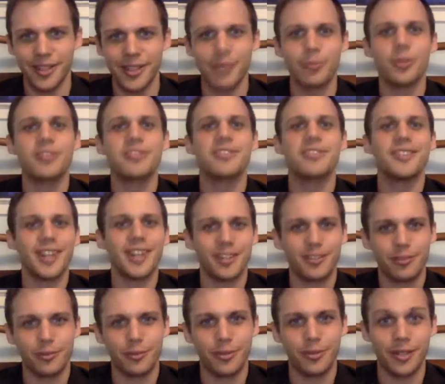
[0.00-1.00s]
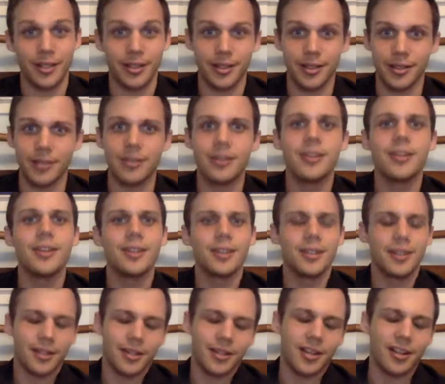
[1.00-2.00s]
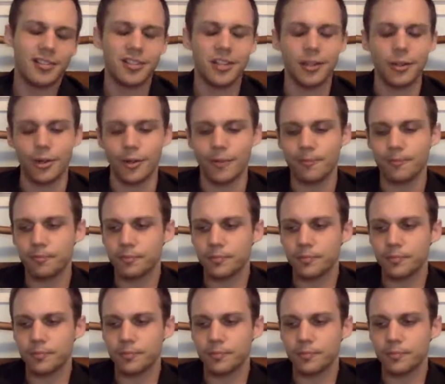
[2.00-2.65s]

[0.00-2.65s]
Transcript: And then what's the mm -hmm. next mm-hmm. one? And then et cetera